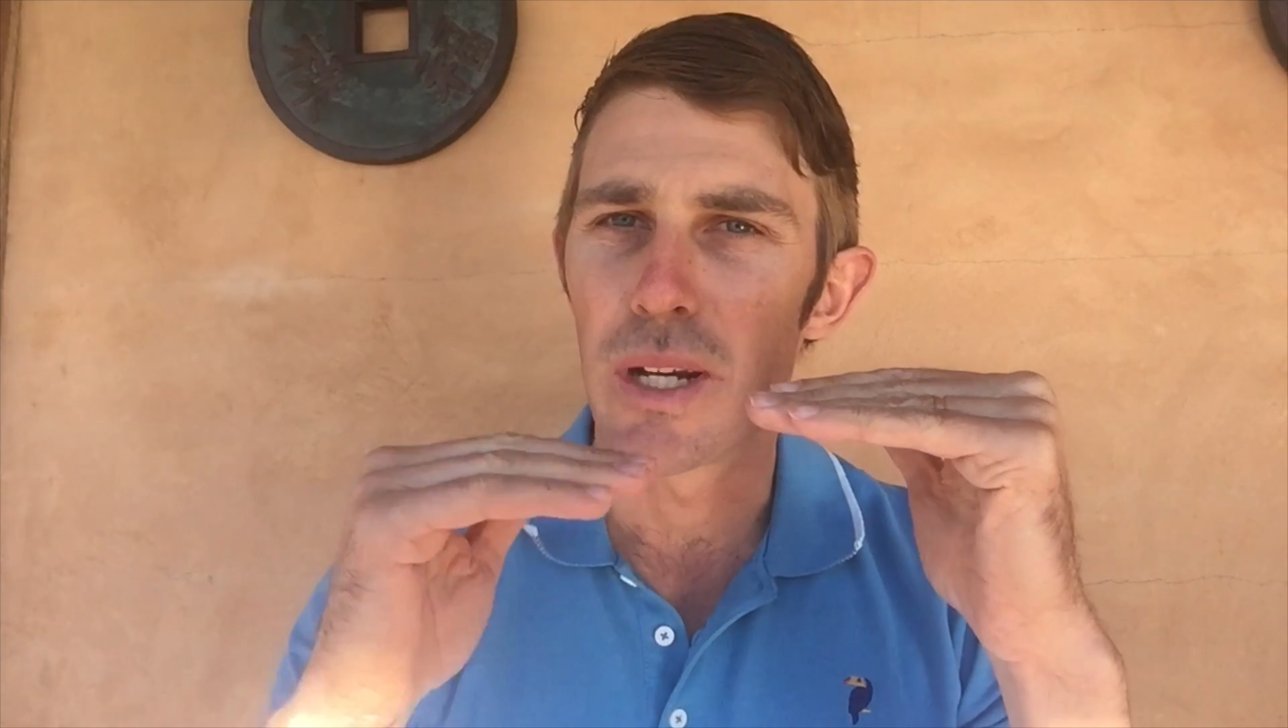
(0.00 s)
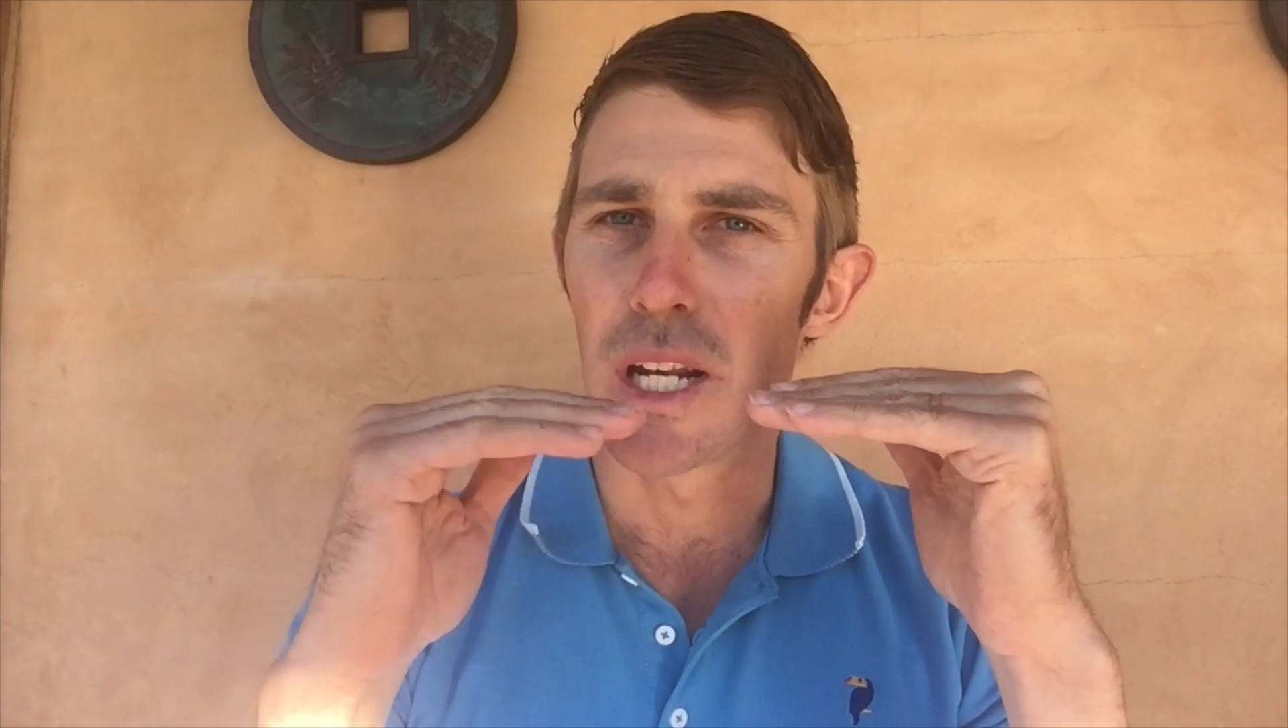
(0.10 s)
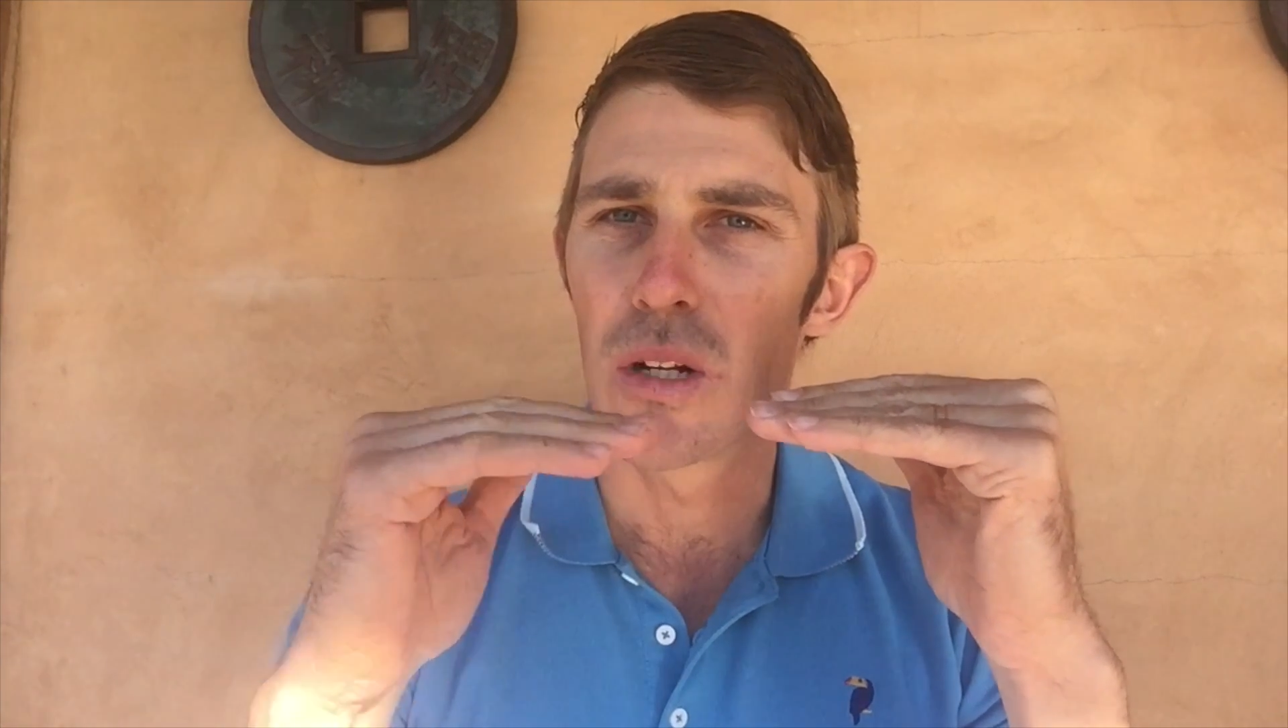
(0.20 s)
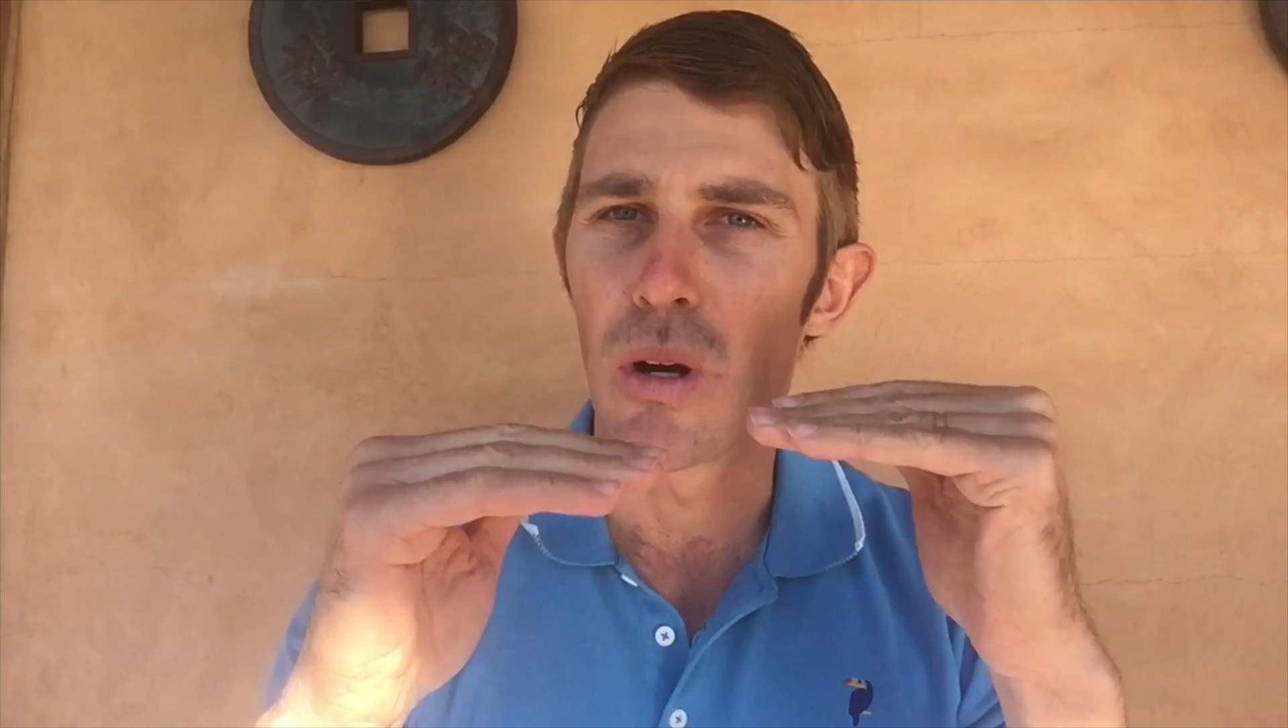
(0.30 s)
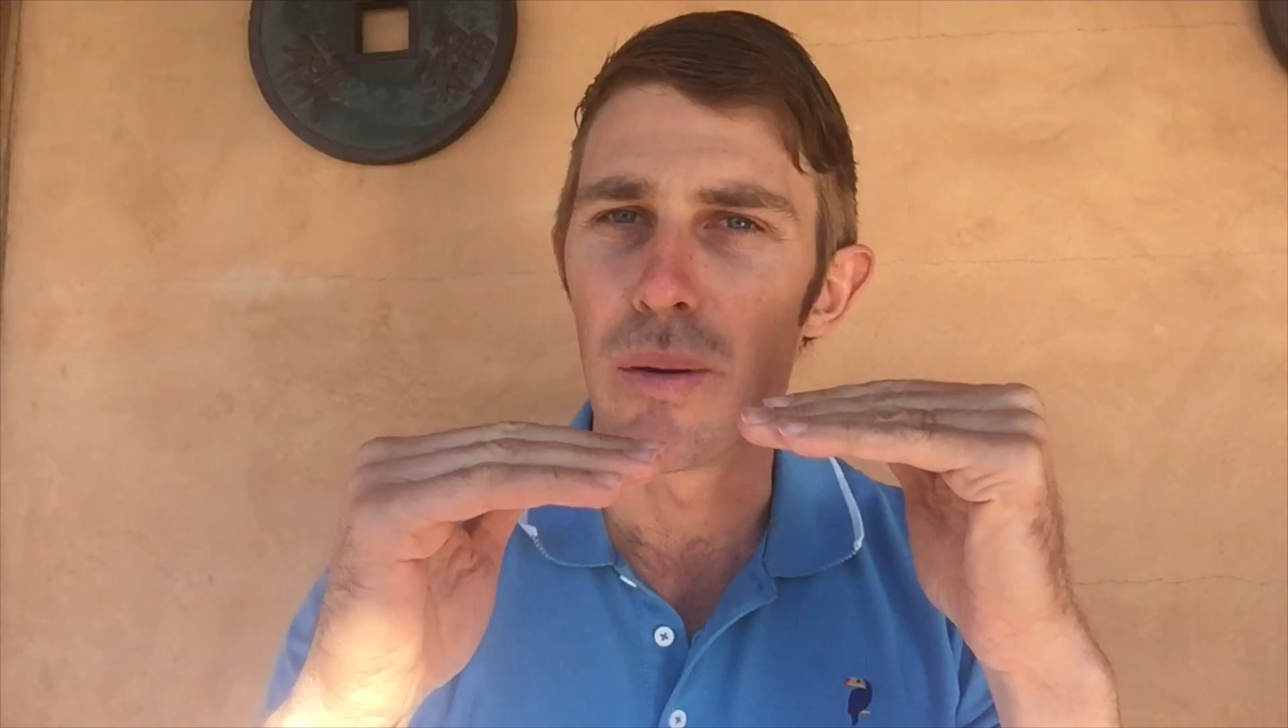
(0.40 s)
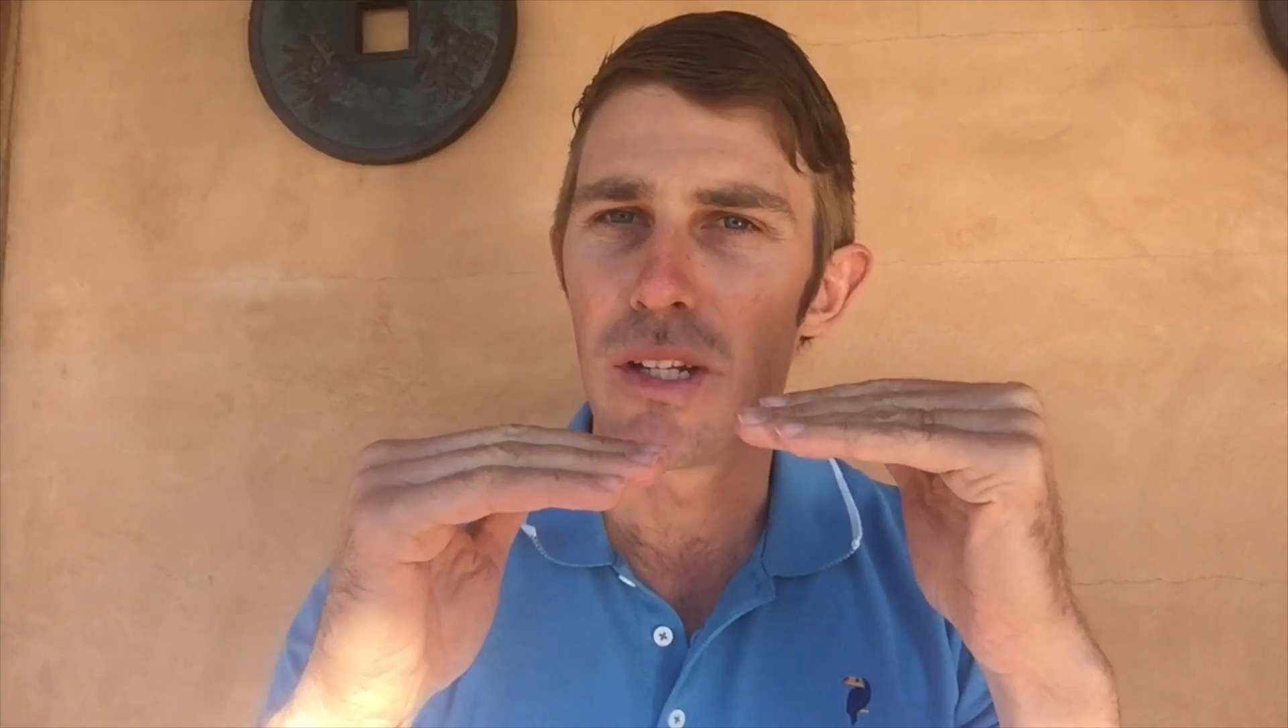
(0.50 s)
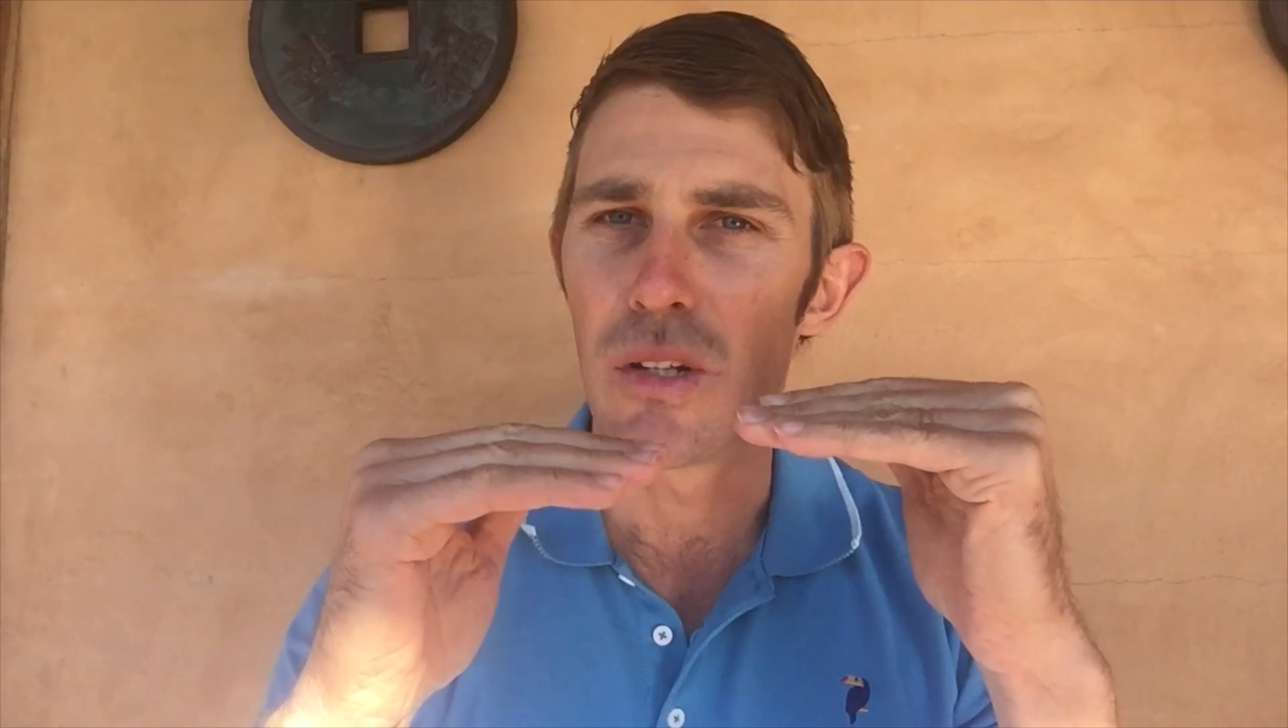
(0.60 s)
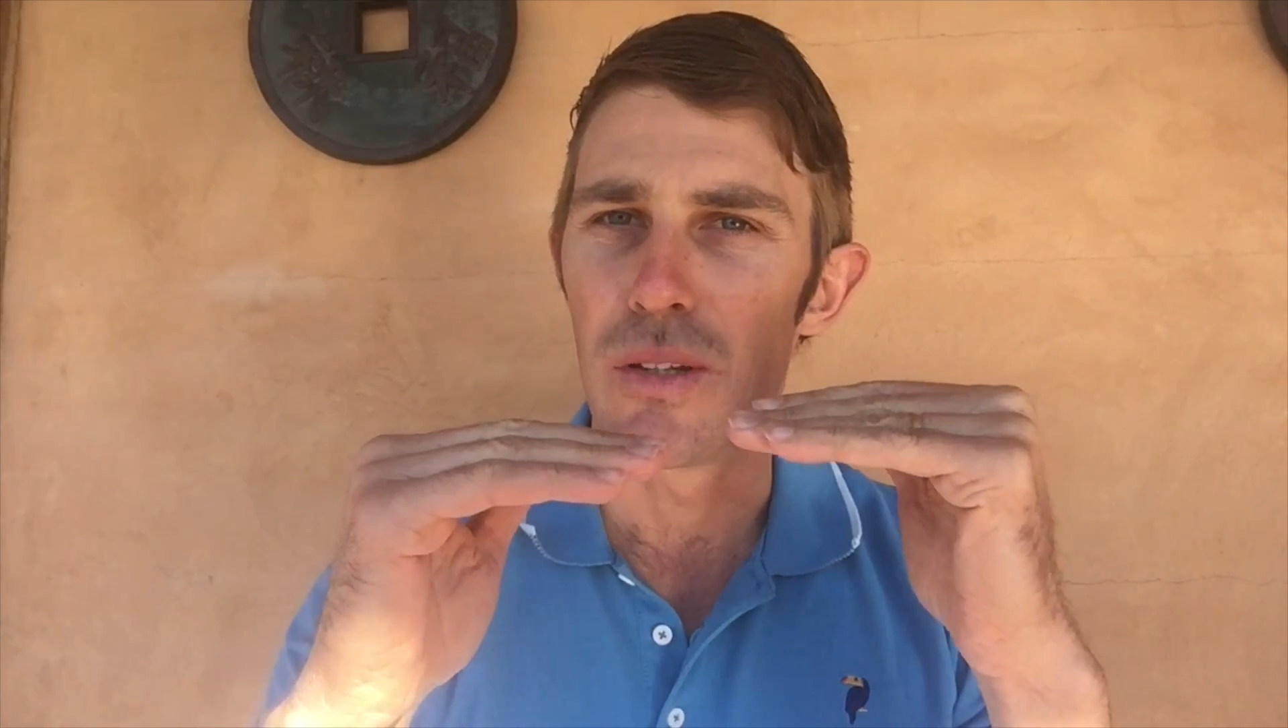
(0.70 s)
going to grow into.